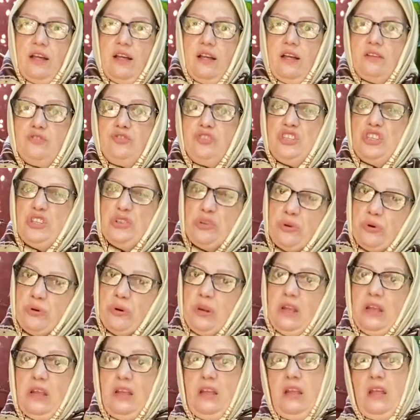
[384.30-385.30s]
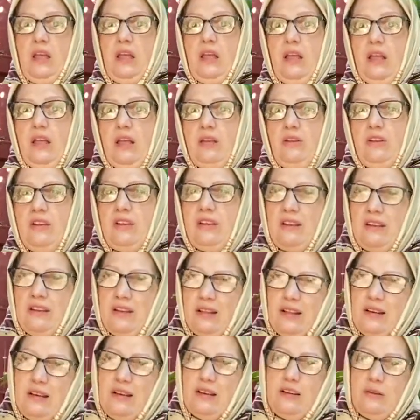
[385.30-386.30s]
jittery, and you can
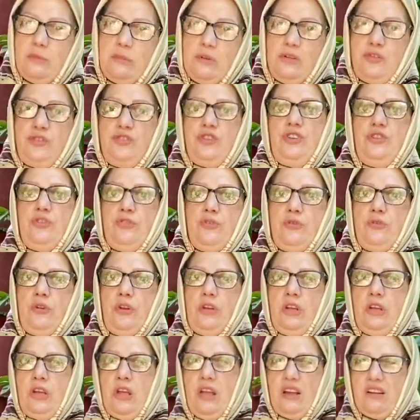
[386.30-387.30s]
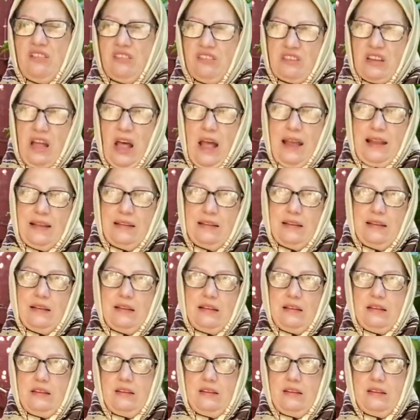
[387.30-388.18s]
get a little bit jittery, excited.